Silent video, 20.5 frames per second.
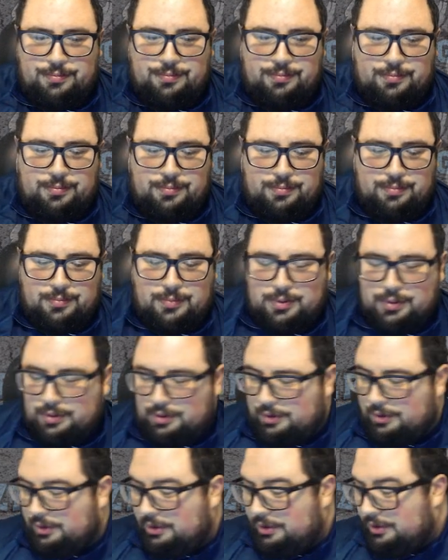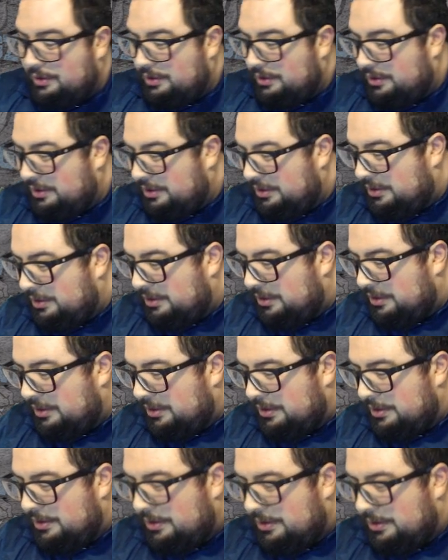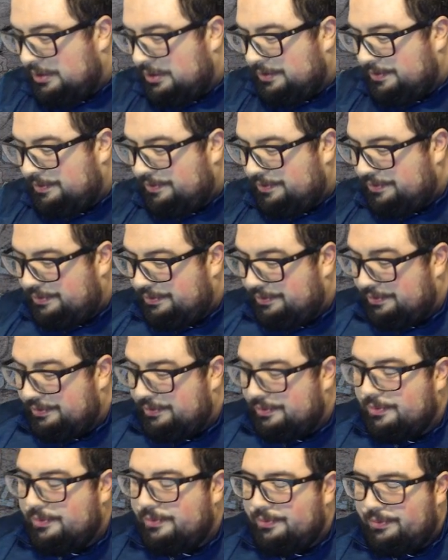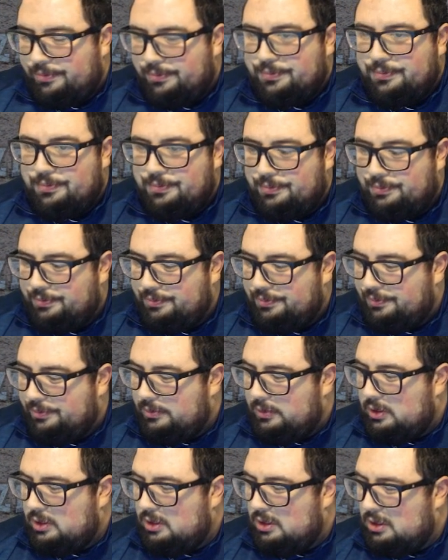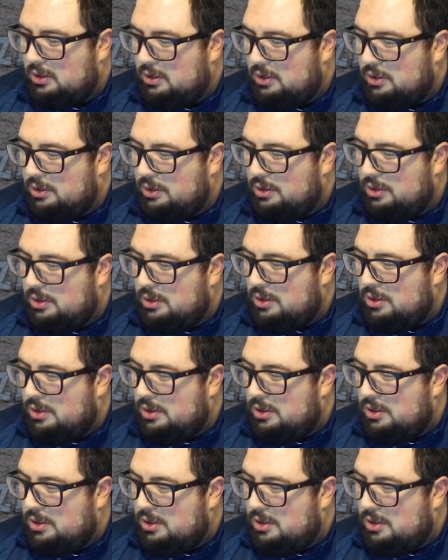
(not speaking)